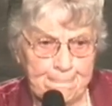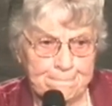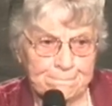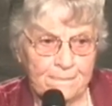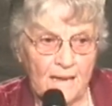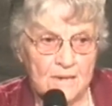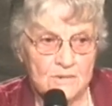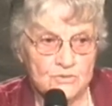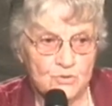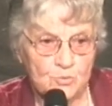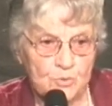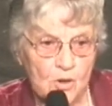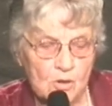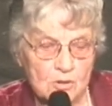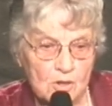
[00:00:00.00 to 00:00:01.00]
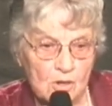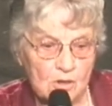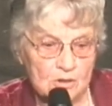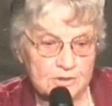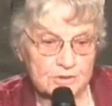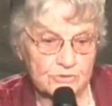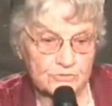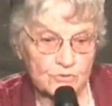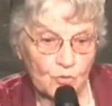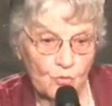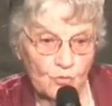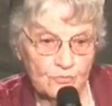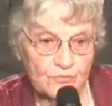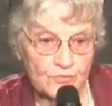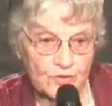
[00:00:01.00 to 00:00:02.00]
So Paul called his old
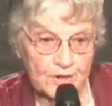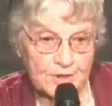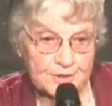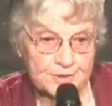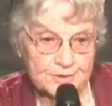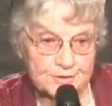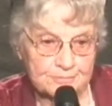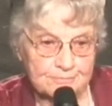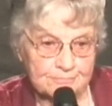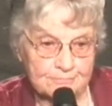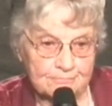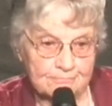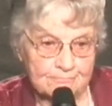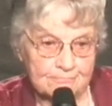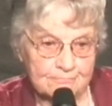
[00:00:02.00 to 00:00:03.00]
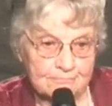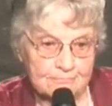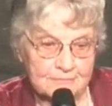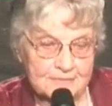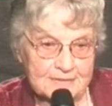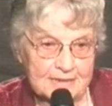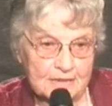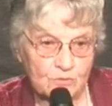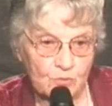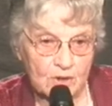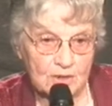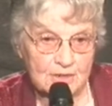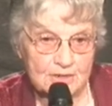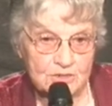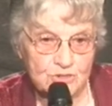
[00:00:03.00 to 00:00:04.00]
friend, Dick
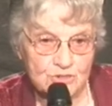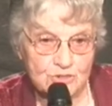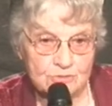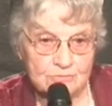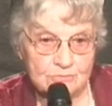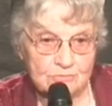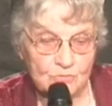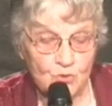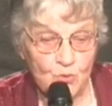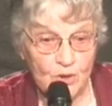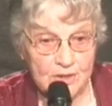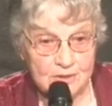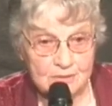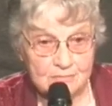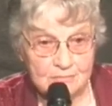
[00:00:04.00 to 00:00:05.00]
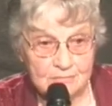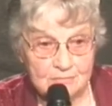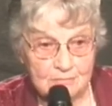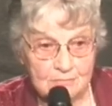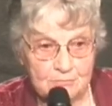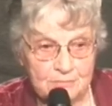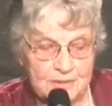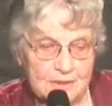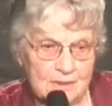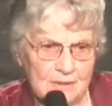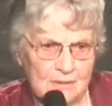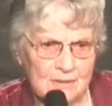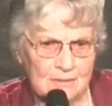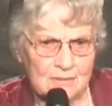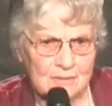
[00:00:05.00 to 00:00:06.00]
Rutledge, who had been a
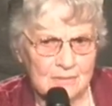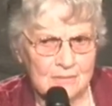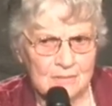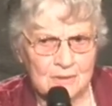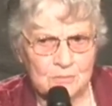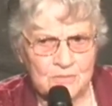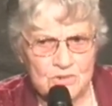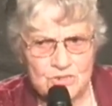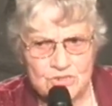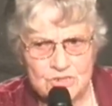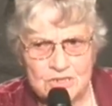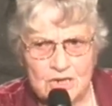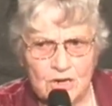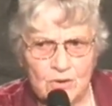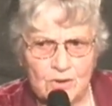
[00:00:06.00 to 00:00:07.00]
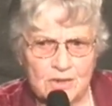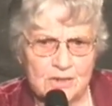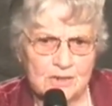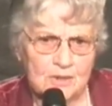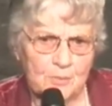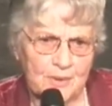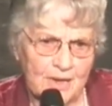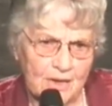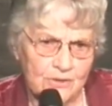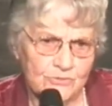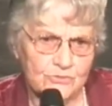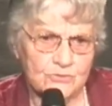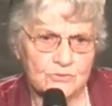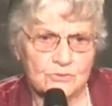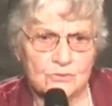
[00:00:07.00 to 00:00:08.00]
missionary and a
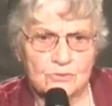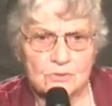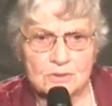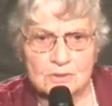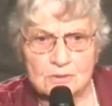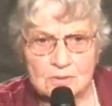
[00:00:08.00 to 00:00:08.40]
pastor and a